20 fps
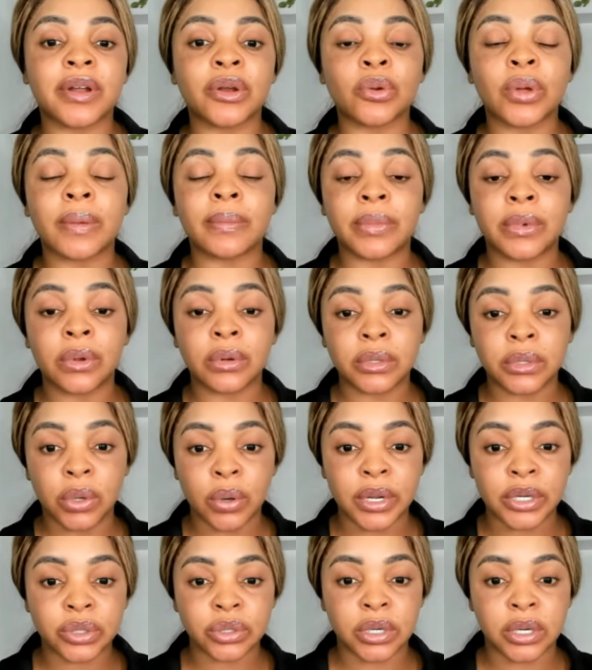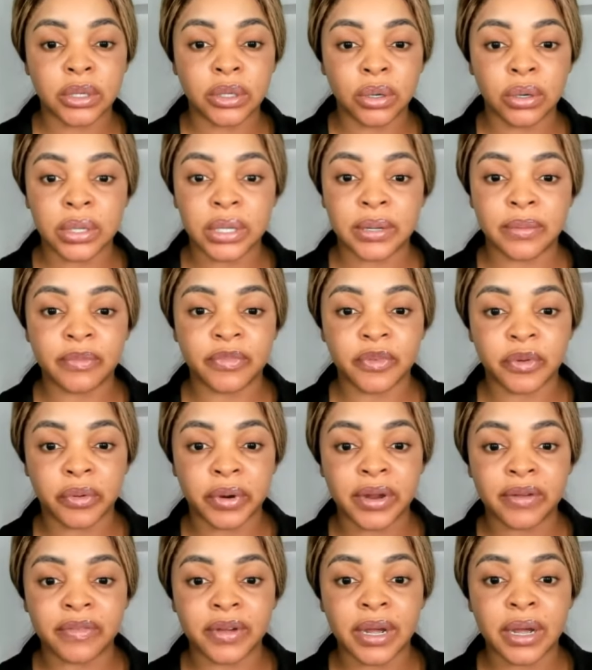No, I'm not going to ignore them
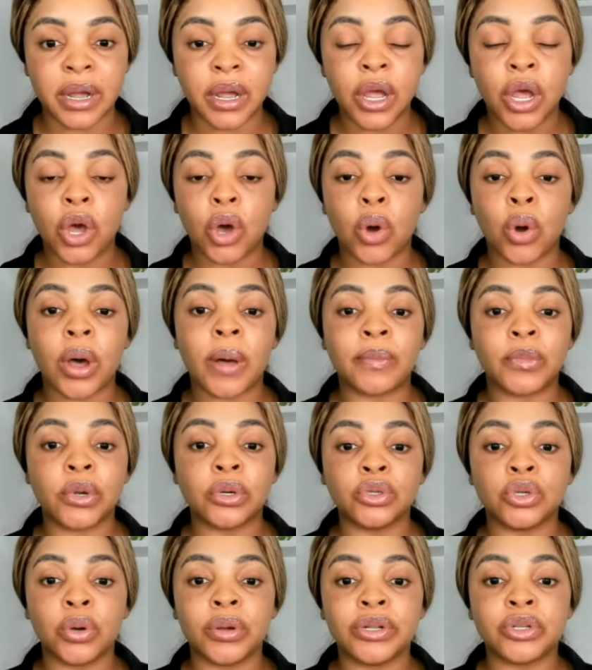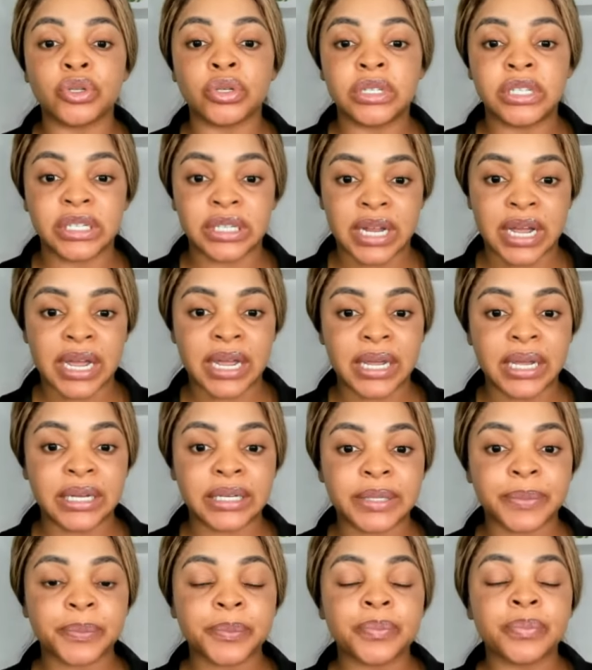forever, or I'm not going to deny it.
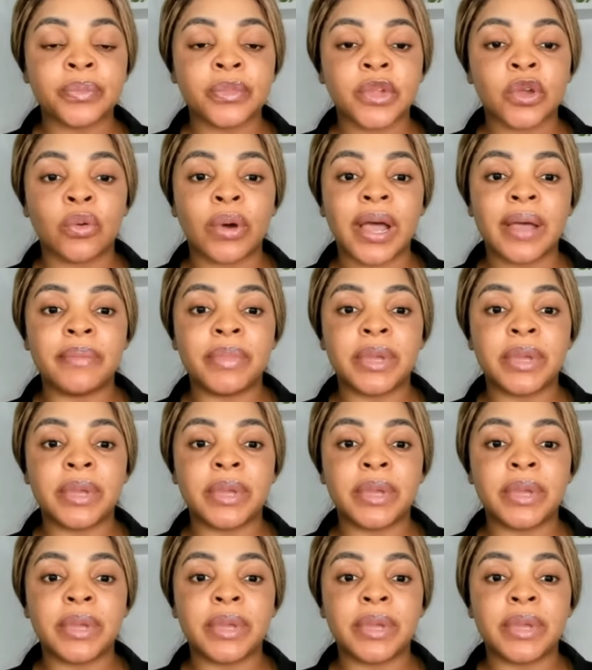Why?